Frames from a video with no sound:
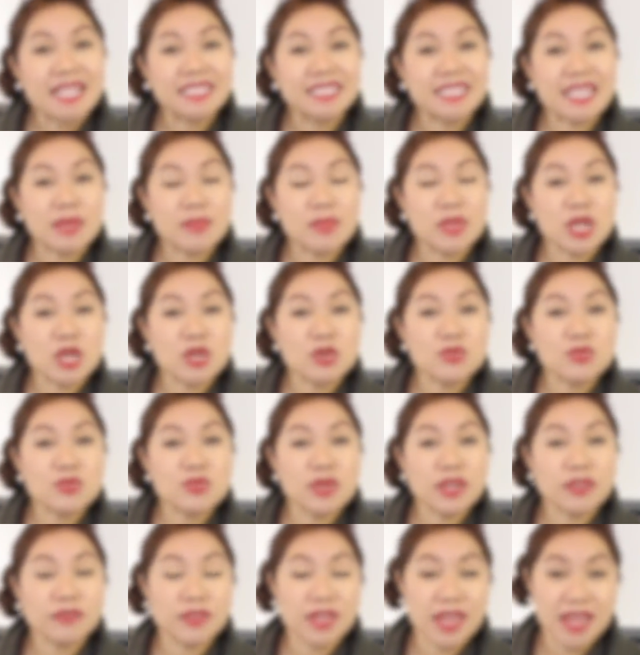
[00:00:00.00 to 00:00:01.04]
Let me
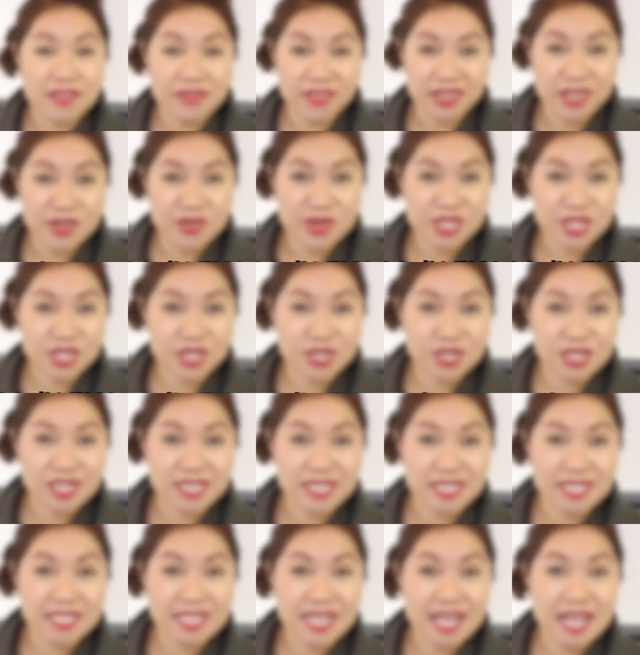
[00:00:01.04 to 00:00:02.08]
know if you have any
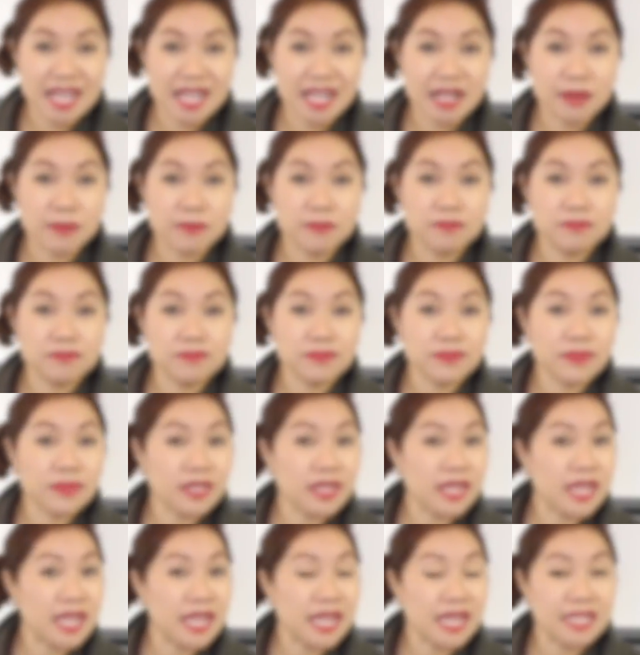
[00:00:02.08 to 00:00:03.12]
questions. And
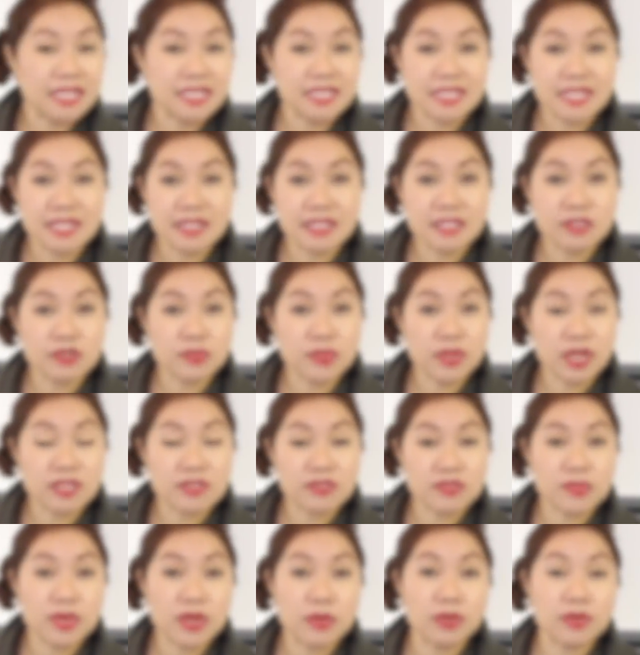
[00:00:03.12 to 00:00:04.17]
this will be
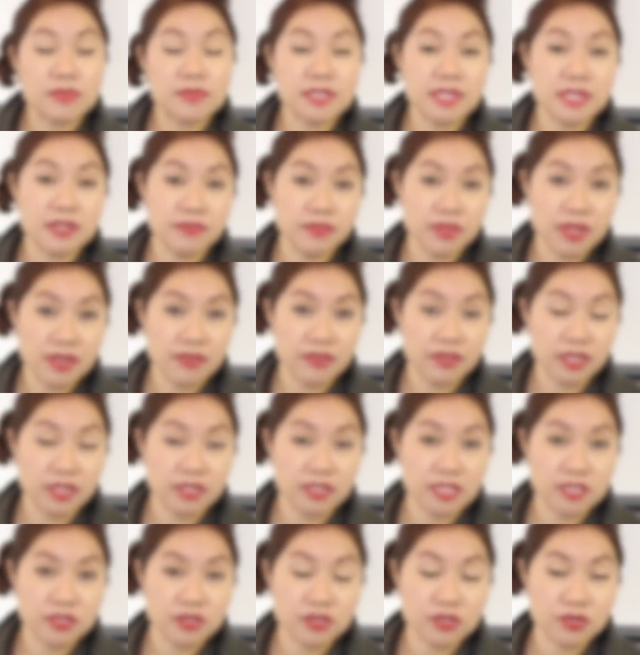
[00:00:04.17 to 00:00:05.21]
also on my website if you have any
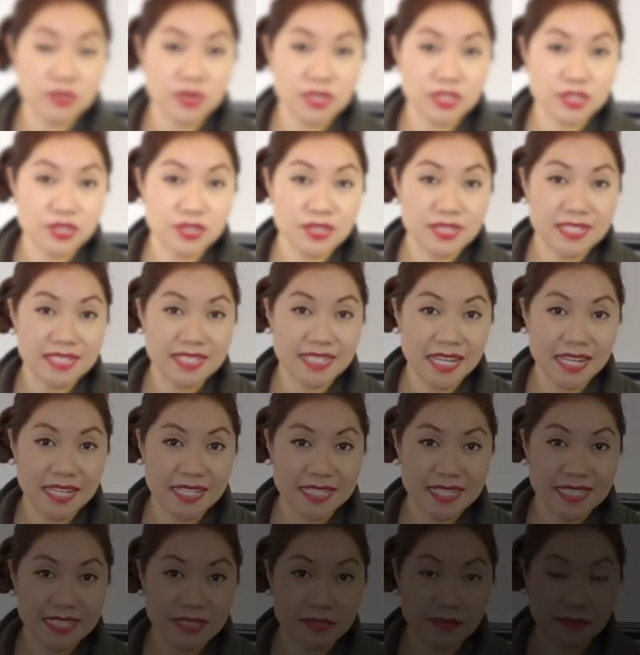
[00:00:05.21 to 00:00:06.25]
additional questions. Thanks.